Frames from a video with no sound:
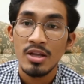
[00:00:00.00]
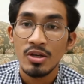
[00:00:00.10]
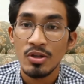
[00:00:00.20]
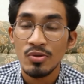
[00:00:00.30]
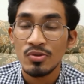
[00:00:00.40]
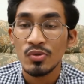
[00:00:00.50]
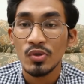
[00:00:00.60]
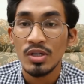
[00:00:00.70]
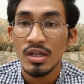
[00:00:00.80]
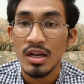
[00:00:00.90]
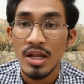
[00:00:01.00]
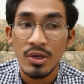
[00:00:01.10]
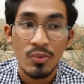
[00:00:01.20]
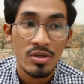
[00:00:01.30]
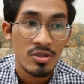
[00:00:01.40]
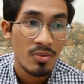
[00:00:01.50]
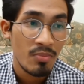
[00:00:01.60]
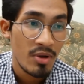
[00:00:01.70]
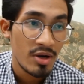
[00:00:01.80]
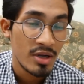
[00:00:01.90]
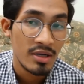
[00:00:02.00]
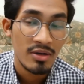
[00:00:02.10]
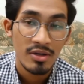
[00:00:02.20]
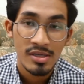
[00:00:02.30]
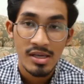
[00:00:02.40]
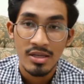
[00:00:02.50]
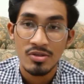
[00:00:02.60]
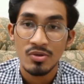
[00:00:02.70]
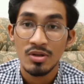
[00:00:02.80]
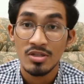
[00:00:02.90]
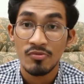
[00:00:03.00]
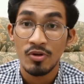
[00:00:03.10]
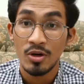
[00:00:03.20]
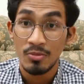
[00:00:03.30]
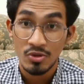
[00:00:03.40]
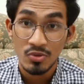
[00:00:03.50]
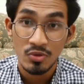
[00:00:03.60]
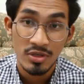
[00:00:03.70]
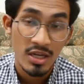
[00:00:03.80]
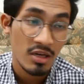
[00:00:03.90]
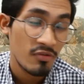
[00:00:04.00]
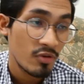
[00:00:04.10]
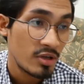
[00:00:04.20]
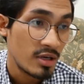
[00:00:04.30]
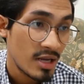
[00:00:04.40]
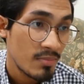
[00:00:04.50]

due to the language barrier. Okay, so that's for number 2. Then for the number